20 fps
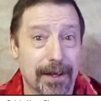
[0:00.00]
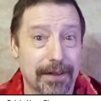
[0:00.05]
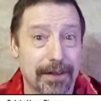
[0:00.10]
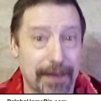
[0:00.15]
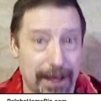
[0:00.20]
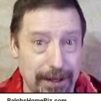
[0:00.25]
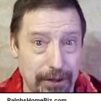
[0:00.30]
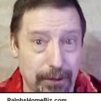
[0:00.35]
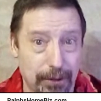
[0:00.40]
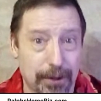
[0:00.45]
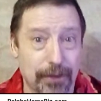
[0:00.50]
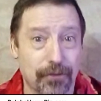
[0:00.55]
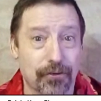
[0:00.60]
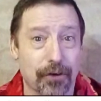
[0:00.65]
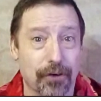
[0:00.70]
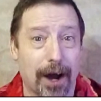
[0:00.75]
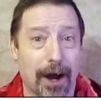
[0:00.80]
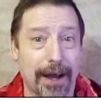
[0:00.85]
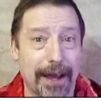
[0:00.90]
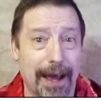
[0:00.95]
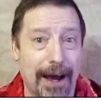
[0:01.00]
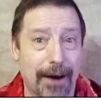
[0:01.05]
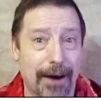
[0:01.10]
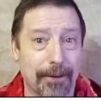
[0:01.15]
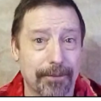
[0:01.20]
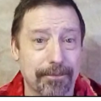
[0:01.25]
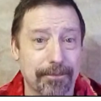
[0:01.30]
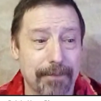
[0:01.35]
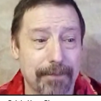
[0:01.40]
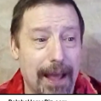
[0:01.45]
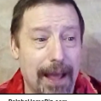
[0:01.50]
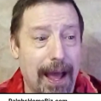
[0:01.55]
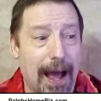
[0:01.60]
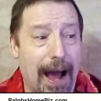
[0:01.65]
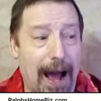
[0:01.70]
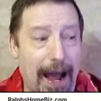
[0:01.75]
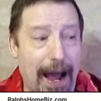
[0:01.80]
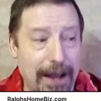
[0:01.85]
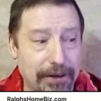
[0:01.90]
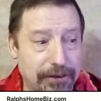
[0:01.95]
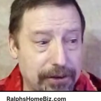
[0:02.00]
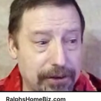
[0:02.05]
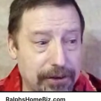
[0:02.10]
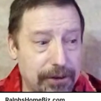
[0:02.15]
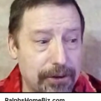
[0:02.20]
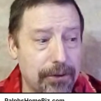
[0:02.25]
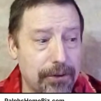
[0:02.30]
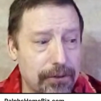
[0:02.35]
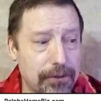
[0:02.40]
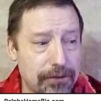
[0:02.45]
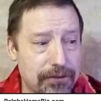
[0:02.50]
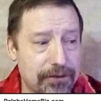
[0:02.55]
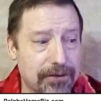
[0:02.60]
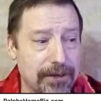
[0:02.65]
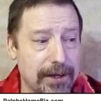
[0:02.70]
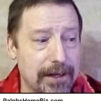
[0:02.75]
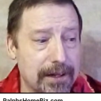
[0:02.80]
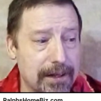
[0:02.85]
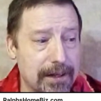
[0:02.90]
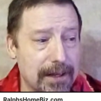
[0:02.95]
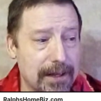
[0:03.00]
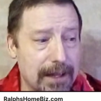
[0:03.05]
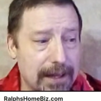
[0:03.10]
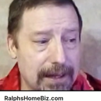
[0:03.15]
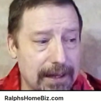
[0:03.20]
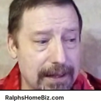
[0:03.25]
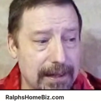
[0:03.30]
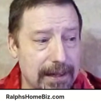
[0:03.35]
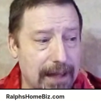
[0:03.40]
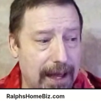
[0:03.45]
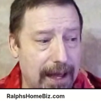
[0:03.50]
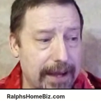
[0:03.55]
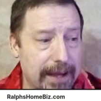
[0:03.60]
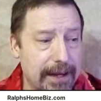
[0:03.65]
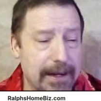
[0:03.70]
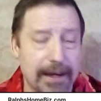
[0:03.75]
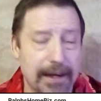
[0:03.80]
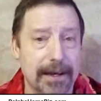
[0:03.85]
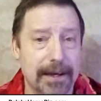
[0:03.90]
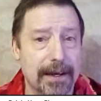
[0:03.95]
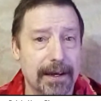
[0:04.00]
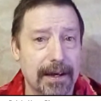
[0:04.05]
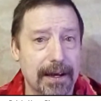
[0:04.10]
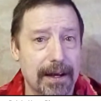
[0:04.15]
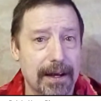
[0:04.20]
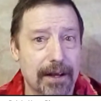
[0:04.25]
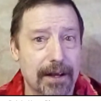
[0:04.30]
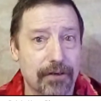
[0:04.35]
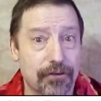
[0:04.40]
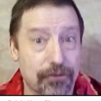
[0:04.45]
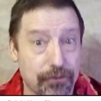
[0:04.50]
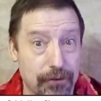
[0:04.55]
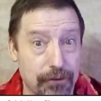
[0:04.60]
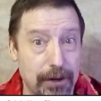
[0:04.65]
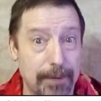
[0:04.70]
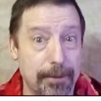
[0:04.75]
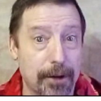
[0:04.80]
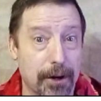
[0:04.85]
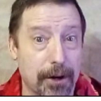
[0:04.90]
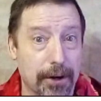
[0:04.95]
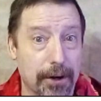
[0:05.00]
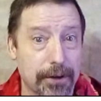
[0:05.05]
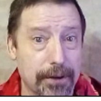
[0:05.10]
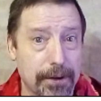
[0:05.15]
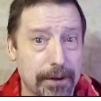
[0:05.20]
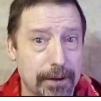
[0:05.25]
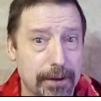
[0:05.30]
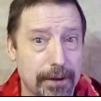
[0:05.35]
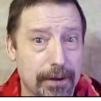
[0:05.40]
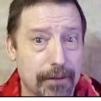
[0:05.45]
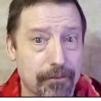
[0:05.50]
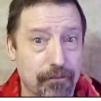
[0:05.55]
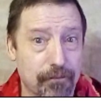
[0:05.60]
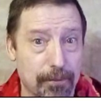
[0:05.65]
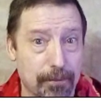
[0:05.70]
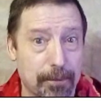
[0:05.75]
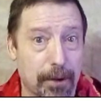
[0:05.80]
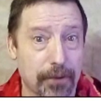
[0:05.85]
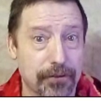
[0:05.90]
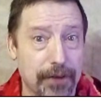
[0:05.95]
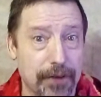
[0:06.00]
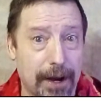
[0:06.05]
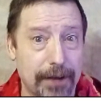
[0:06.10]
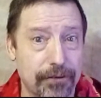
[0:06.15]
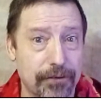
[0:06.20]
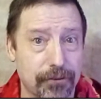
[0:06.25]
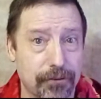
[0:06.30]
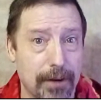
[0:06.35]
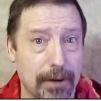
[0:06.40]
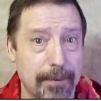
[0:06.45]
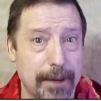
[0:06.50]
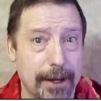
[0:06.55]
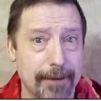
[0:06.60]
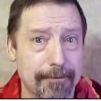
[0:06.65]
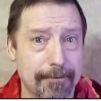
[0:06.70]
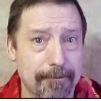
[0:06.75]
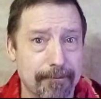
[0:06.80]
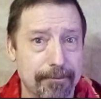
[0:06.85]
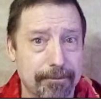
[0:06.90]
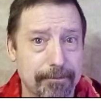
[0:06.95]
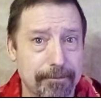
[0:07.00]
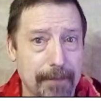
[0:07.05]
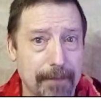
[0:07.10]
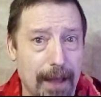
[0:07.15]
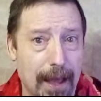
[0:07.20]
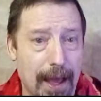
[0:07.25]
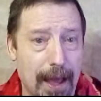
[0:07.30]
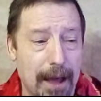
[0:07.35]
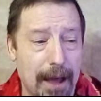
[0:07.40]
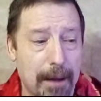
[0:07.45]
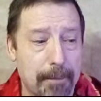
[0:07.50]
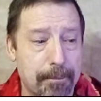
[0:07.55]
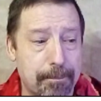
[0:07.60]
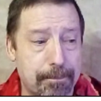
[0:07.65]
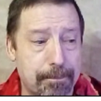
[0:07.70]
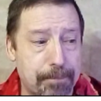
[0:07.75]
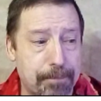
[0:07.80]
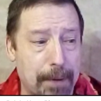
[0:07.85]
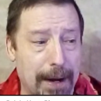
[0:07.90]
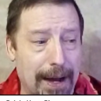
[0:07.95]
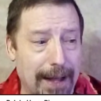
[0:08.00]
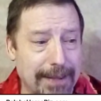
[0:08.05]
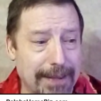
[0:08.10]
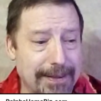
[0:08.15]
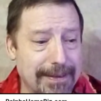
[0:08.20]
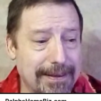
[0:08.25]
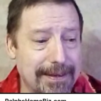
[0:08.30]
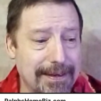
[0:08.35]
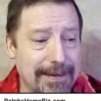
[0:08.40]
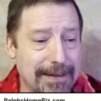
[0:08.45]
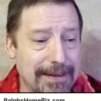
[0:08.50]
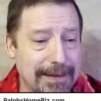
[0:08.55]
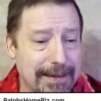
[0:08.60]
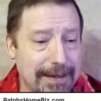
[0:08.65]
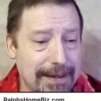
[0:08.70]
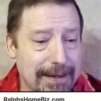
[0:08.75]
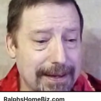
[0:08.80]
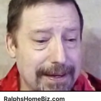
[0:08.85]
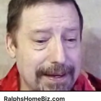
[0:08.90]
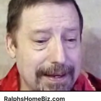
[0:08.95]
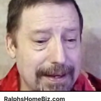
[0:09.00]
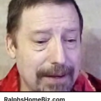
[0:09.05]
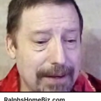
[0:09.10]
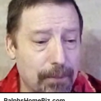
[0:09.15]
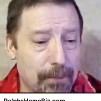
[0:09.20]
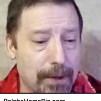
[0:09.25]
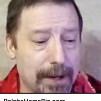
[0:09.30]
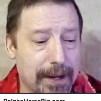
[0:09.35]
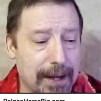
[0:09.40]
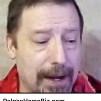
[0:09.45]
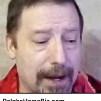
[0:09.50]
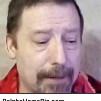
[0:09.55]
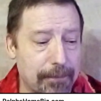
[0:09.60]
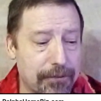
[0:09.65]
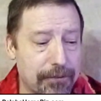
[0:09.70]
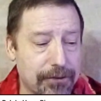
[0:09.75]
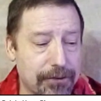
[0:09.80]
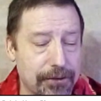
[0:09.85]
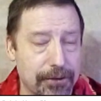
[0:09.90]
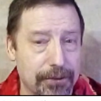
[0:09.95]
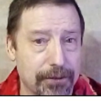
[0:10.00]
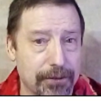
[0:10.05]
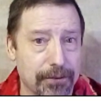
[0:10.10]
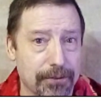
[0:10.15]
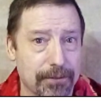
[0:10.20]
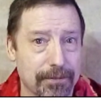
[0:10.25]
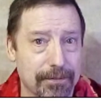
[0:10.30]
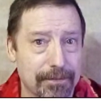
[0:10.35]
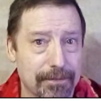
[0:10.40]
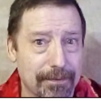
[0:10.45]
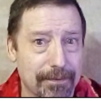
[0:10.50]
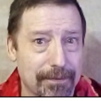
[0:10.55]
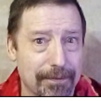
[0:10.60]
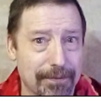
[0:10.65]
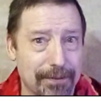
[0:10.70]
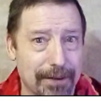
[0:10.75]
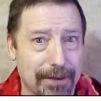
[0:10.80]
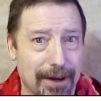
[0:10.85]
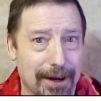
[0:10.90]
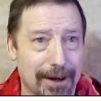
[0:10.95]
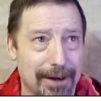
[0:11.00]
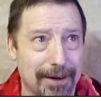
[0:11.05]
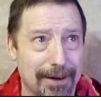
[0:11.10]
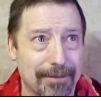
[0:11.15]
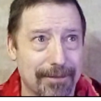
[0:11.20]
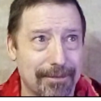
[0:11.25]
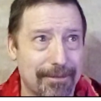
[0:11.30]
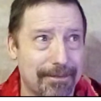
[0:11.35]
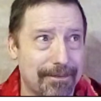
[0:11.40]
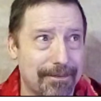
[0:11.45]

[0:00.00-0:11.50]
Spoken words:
that you can try out. I do still like StreamYard for multi-streaming, but when it comes to the